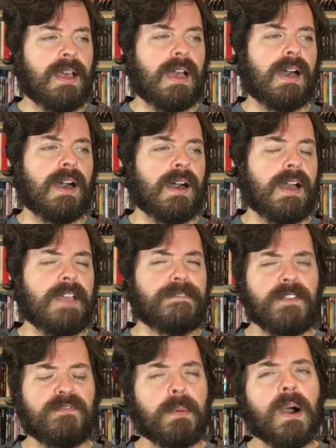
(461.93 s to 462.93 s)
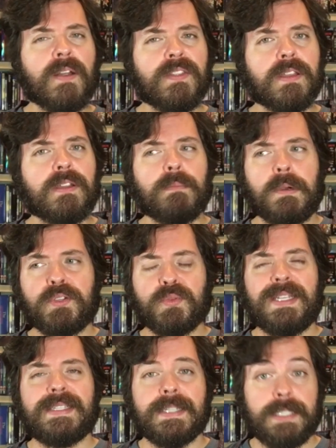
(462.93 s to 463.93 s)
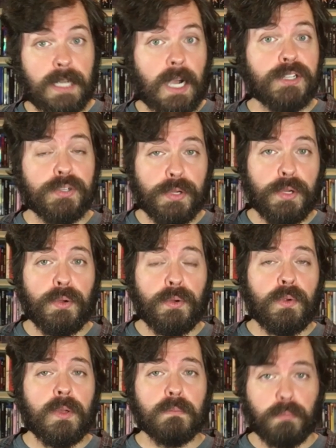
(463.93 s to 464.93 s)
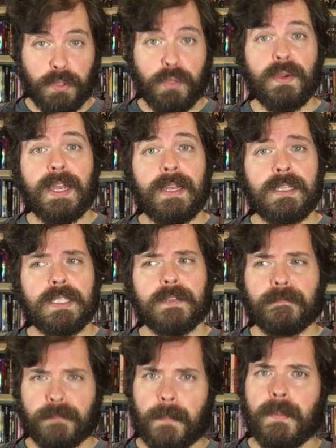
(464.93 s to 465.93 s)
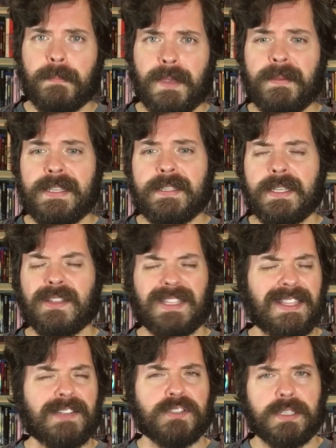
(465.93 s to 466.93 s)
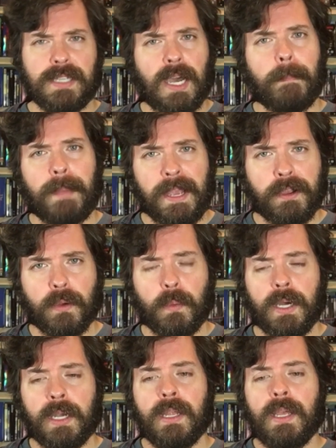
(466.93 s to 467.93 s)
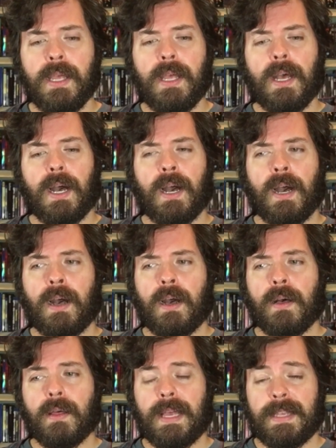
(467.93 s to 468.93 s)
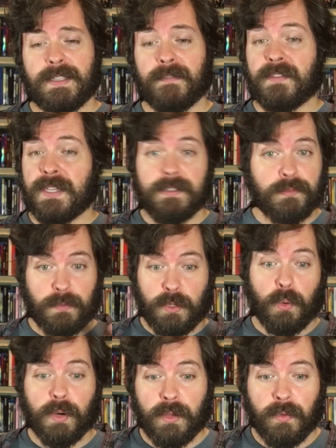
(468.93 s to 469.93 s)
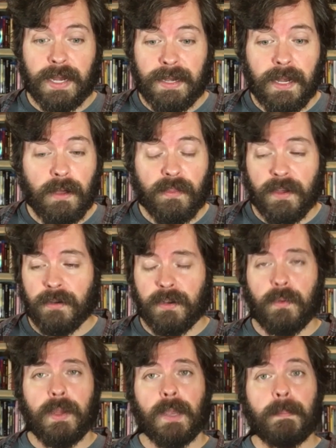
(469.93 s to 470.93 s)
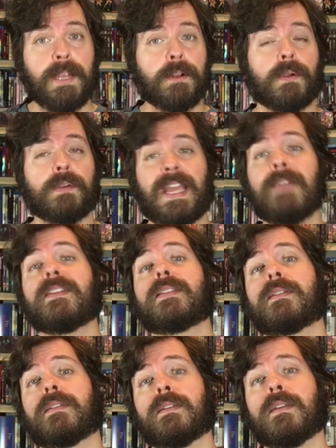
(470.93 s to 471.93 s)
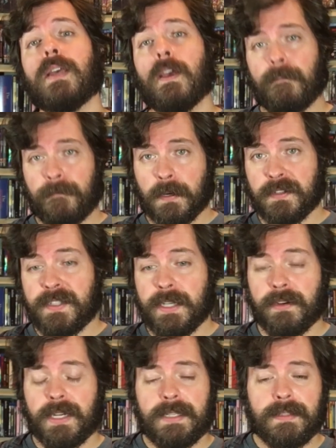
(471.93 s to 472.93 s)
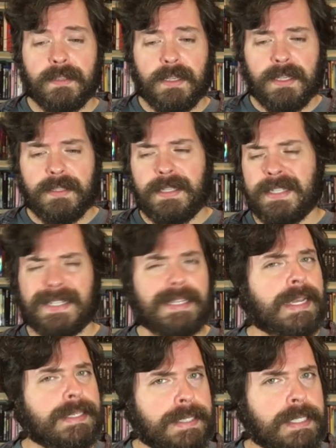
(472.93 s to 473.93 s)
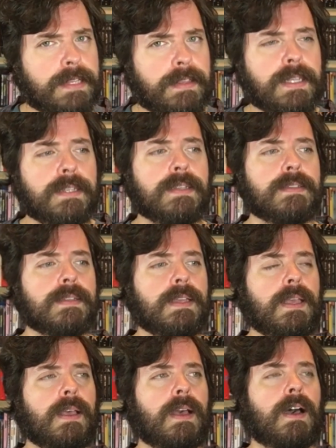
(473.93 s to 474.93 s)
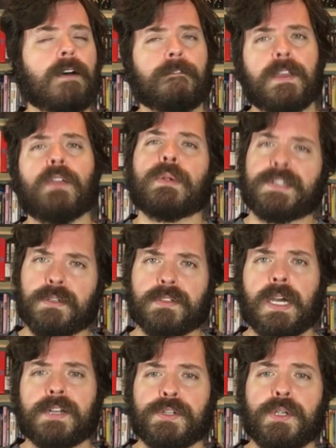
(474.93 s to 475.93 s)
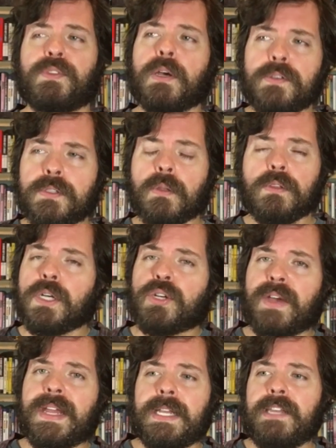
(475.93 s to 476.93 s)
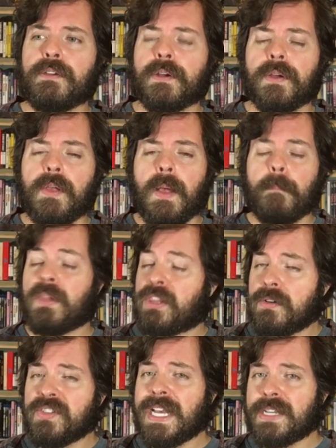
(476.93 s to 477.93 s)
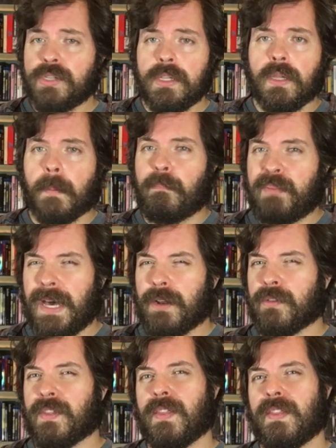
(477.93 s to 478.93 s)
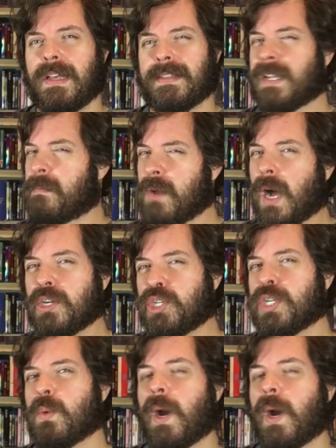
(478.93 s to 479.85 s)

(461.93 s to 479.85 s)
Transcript: Uh, if you've bought the most recent Doctor Who Blu-rays from the BBC, like there's the Tom Baker one, uh, as of this recording right now, they're doing a Peter Davison first series, season 19, I think it is, of the original Doctor Who. Those don't look great either, but those actually look better than this, and I'm not sure